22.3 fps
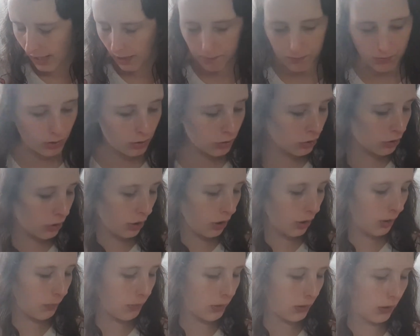I'm not
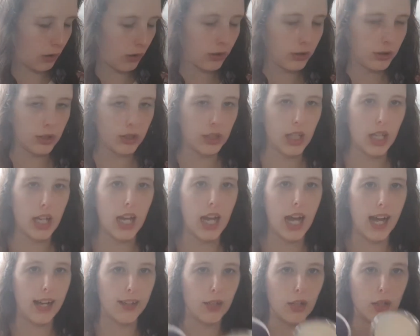sure, but
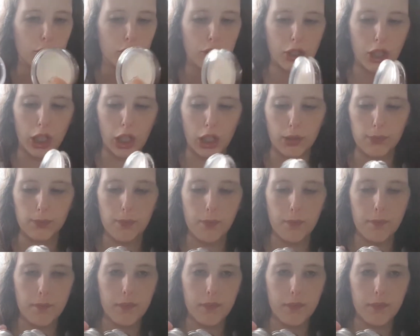I got two.